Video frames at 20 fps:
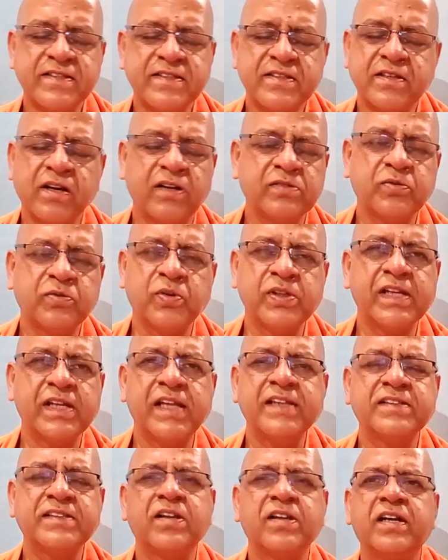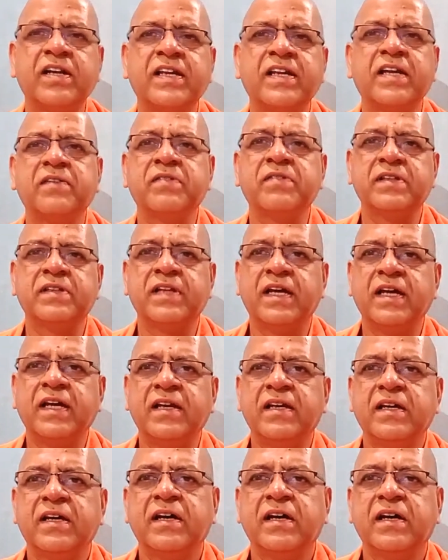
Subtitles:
not, the original is not given there,